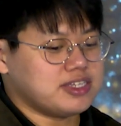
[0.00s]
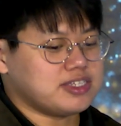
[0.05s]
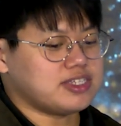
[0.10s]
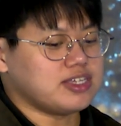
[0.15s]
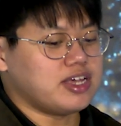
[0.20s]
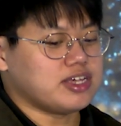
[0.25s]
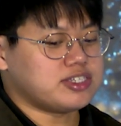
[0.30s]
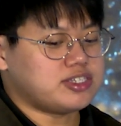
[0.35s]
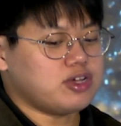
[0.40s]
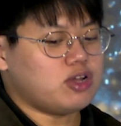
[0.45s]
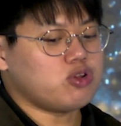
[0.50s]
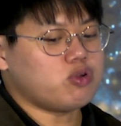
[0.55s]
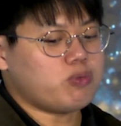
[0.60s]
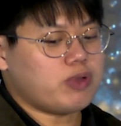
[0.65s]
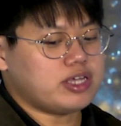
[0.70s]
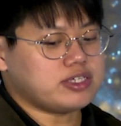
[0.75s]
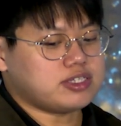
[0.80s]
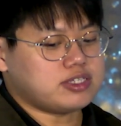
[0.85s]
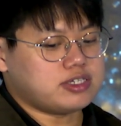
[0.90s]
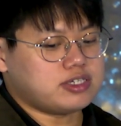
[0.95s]

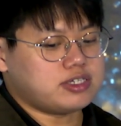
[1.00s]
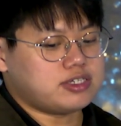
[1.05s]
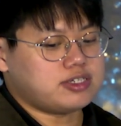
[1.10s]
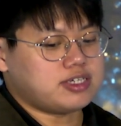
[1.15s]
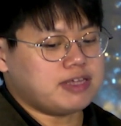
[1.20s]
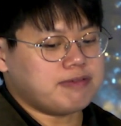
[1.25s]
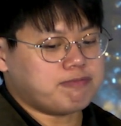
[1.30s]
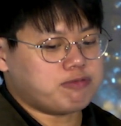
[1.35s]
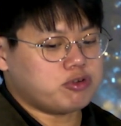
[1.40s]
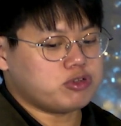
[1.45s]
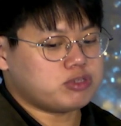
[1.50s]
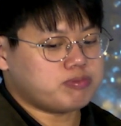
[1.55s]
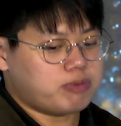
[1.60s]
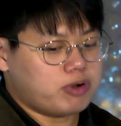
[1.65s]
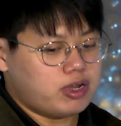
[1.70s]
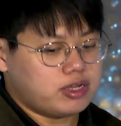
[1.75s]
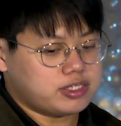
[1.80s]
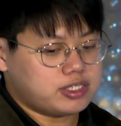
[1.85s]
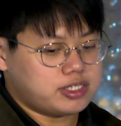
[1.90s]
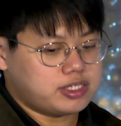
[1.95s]
accelerates the inference
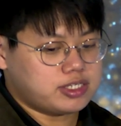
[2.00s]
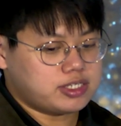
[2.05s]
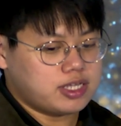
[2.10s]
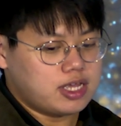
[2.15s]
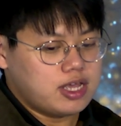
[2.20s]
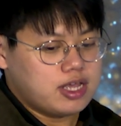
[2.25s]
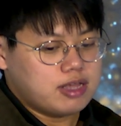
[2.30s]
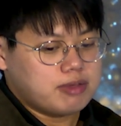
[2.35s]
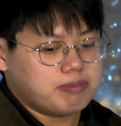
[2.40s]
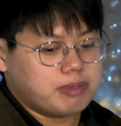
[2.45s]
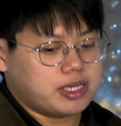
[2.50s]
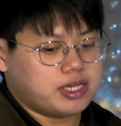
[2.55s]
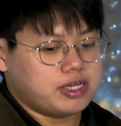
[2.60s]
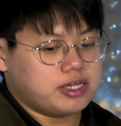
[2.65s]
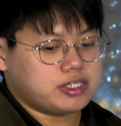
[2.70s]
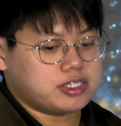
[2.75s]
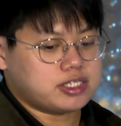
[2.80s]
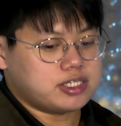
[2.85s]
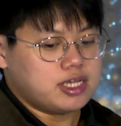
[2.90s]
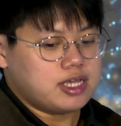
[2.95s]
process
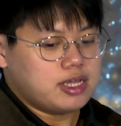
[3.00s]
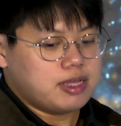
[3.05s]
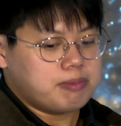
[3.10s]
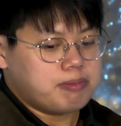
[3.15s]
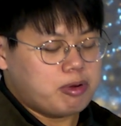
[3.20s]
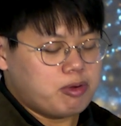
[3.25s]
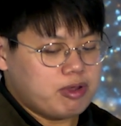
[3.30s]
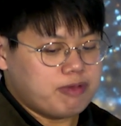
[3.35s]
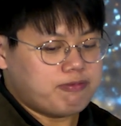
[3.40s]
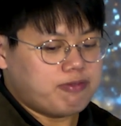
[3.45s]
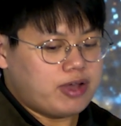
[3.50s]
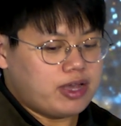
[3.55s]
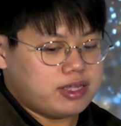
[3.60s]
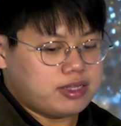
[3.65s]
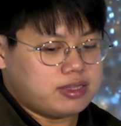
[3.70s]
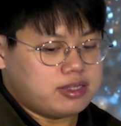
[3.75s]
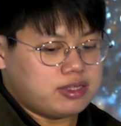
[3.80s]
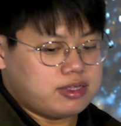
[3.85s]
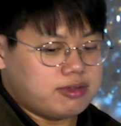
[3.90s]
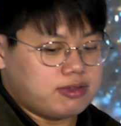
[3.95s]
because
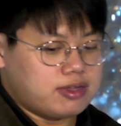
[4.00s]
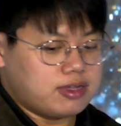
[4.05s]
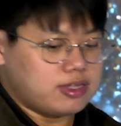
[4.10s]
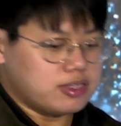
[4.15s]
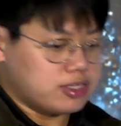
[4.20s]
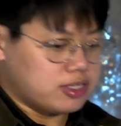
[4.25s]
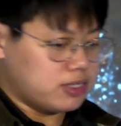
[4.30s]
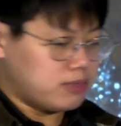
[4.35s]
verifying the